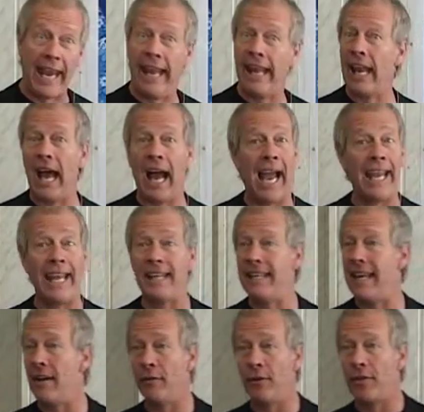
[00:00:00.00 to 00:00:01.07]
And I had
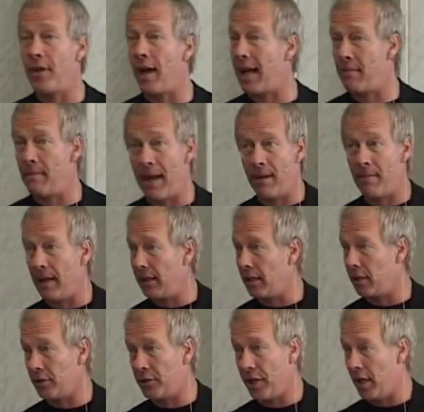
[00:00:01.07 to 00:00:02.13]
never thought about my
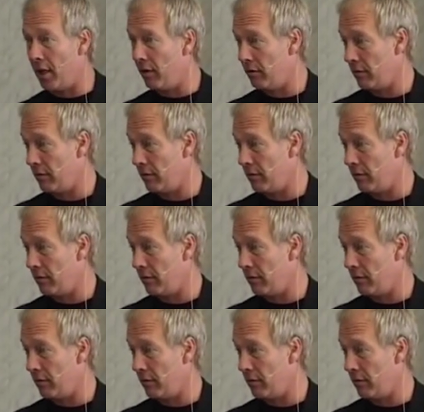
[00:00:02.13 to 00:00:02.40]
little toe.